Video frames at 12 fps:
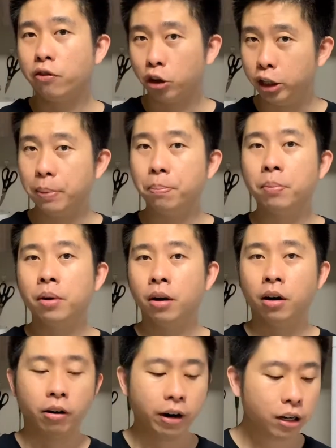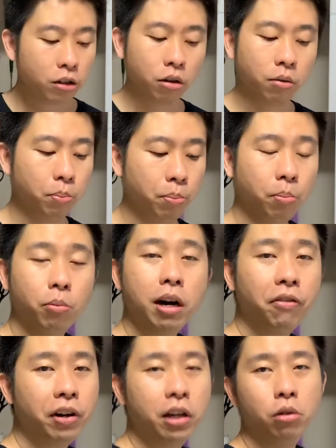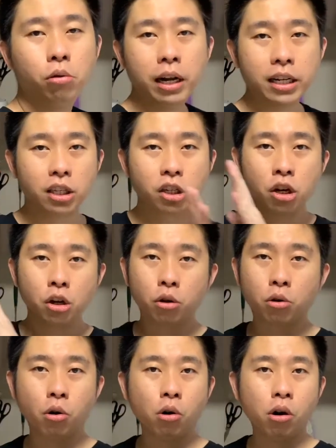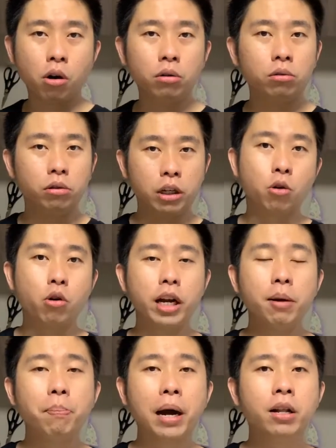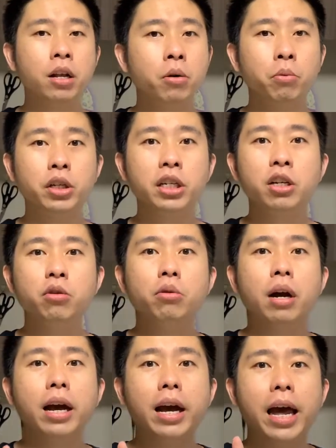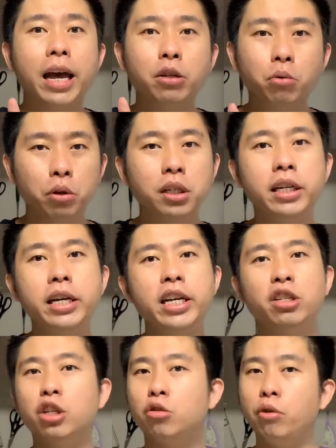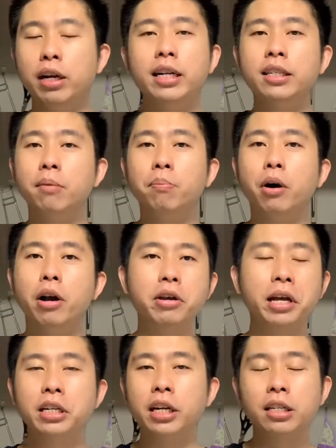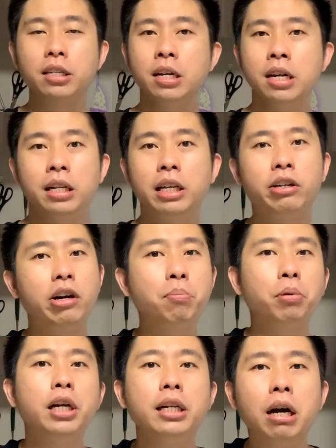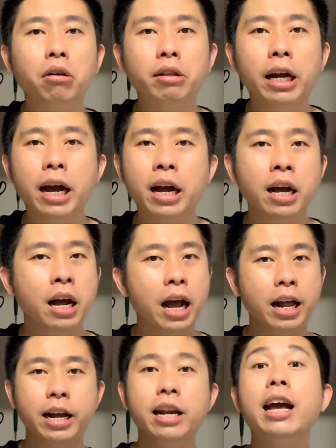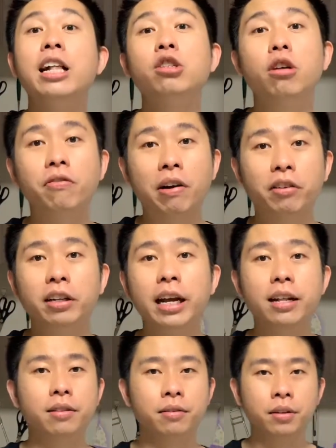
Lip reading: dip. Alright, so without further ado, let's go to the cooking part, which as you will see is just really simple. You can just literally put it down there and then hands off after that.